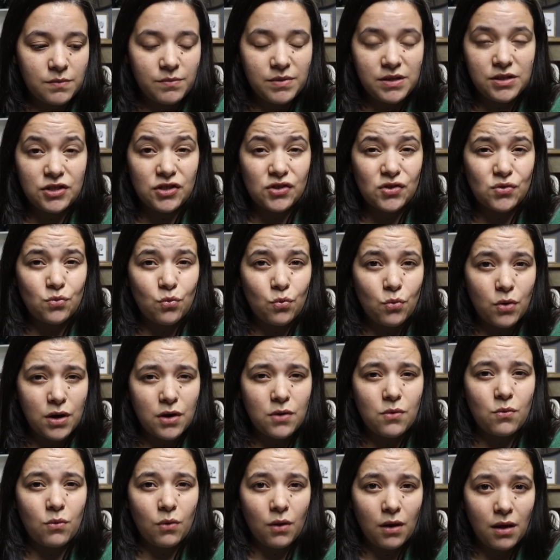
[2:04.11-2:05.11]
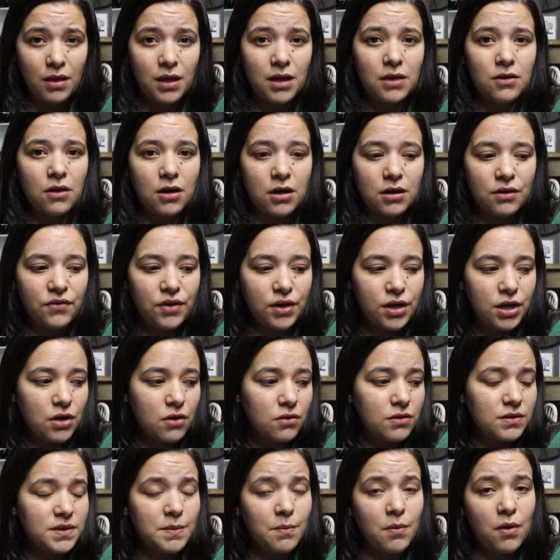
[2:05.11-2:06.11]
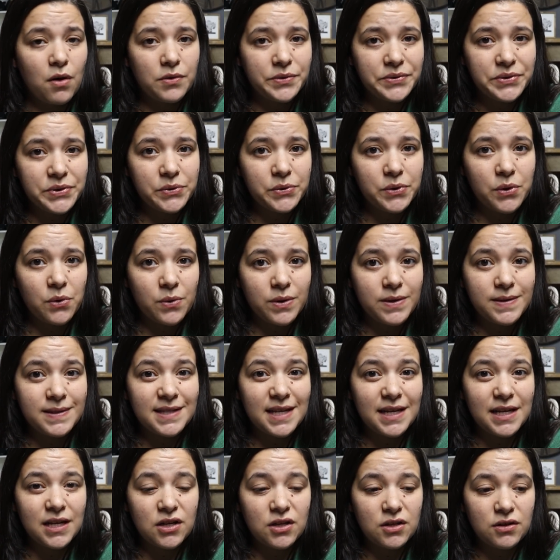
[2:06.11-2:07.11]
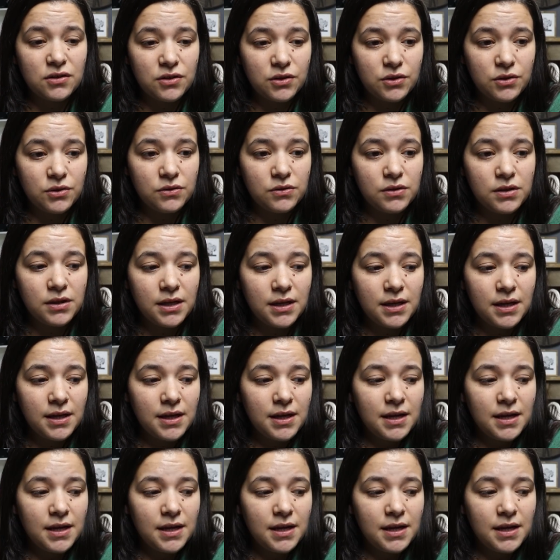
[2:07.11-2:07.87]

to be just one really long video because I'm also going to include